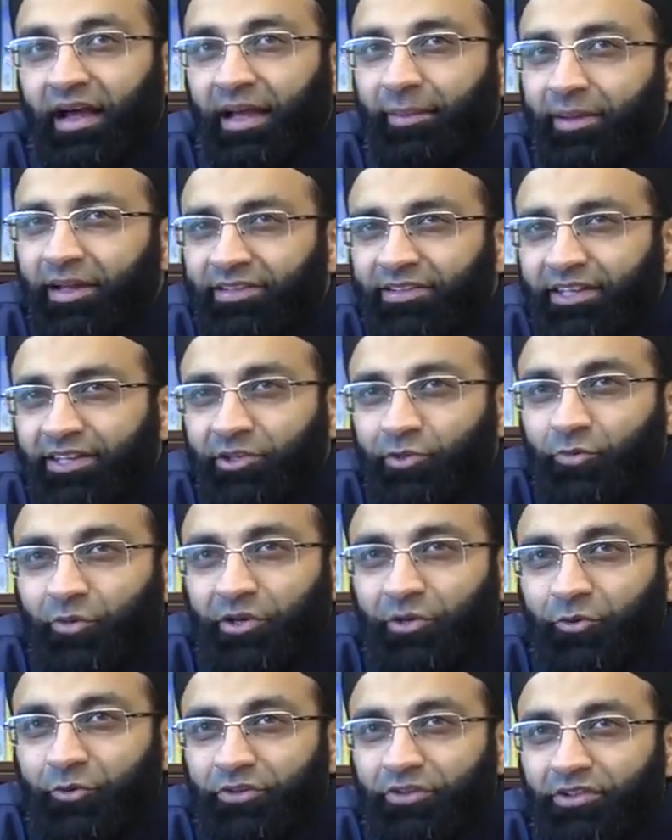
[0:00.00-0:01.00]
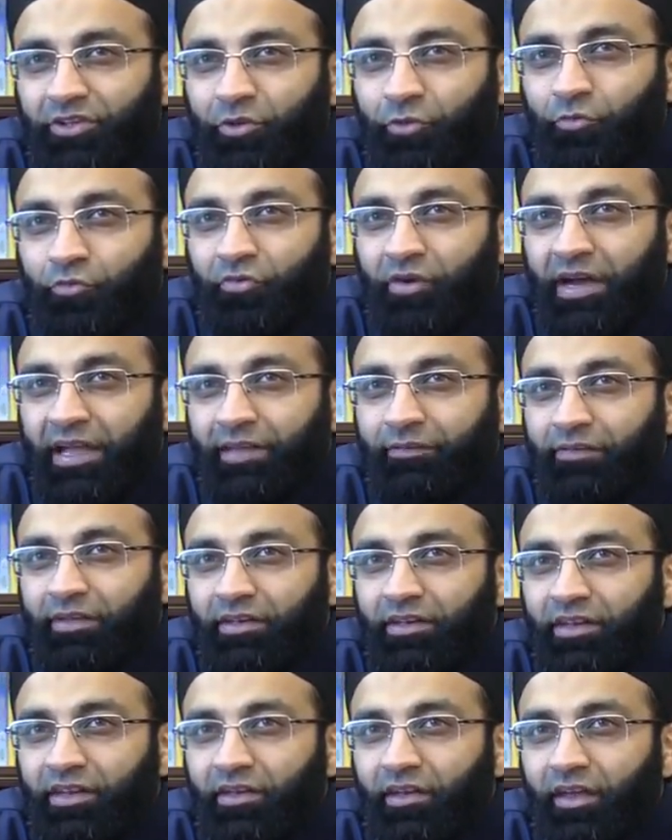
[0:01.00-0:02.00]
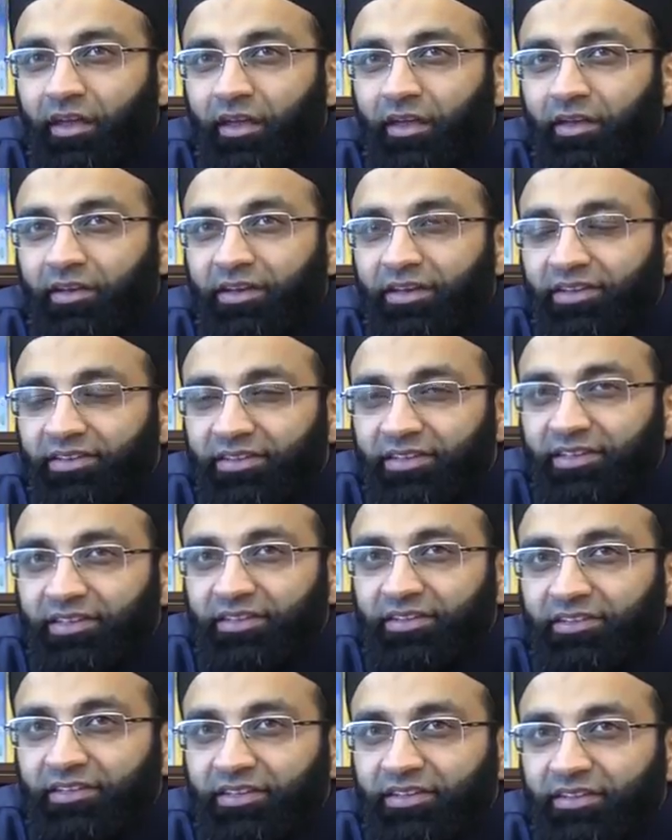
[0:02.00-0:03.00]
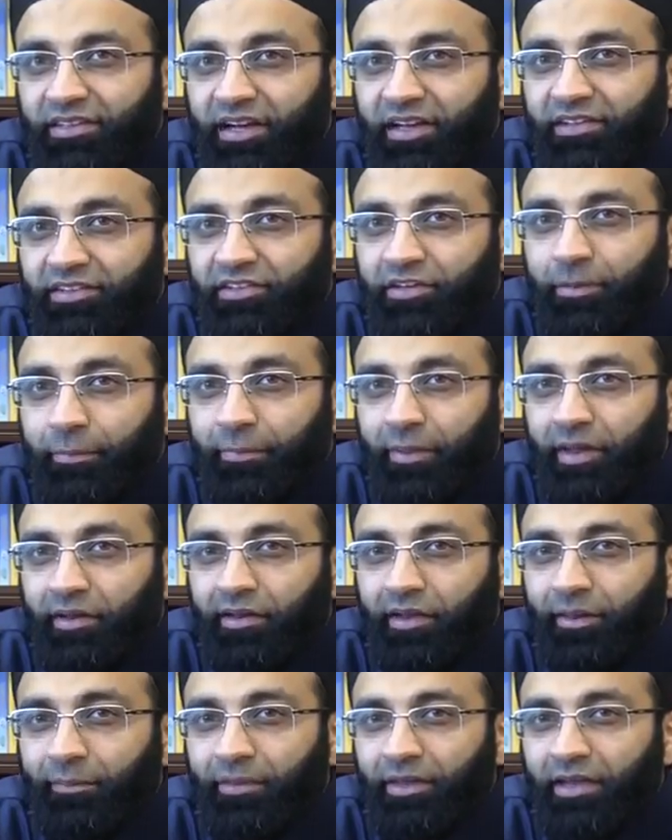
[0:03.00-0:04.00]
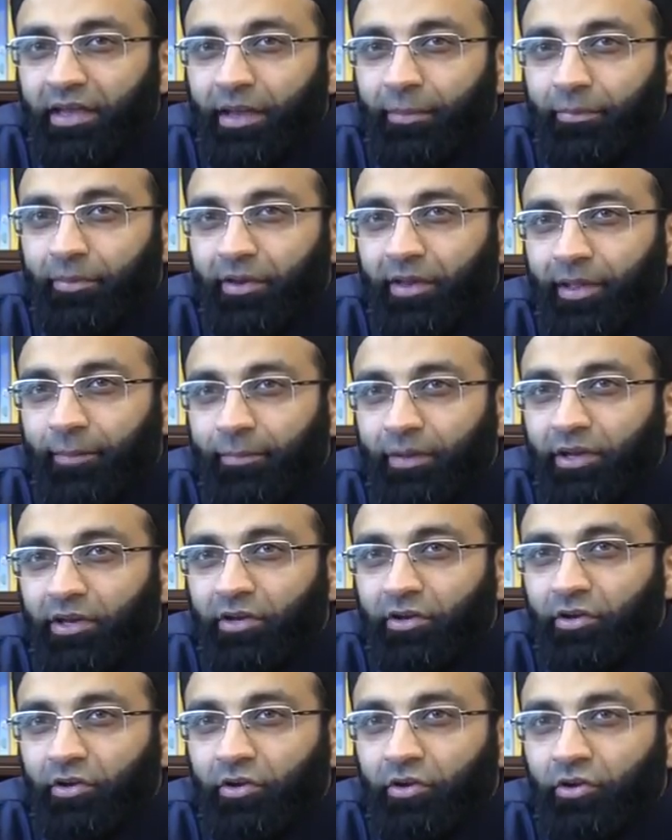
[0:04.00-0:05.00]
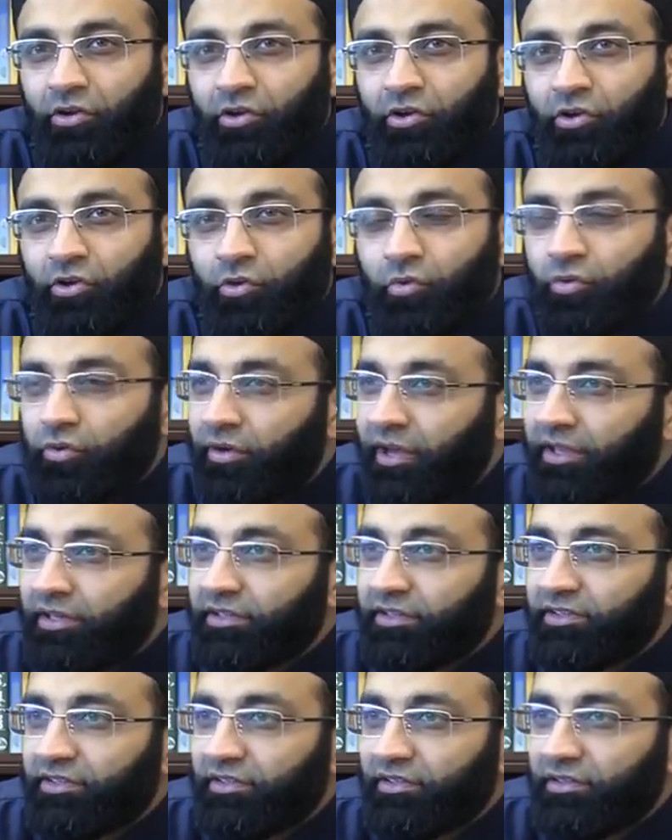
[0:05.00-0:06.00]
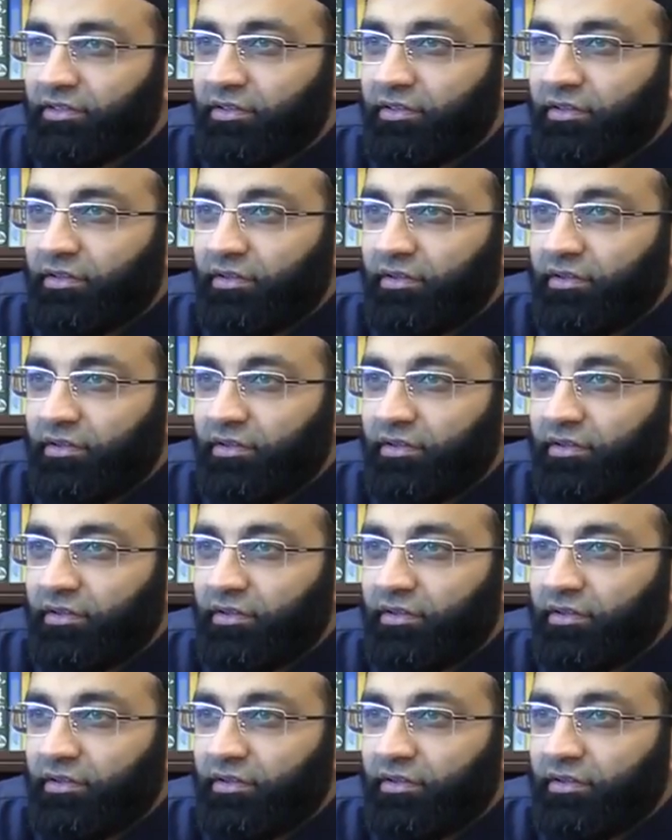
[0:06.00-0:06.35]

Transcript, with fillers: I'm asking you one question: why we need a disease, disaster, pandemic, epidemic to unite us?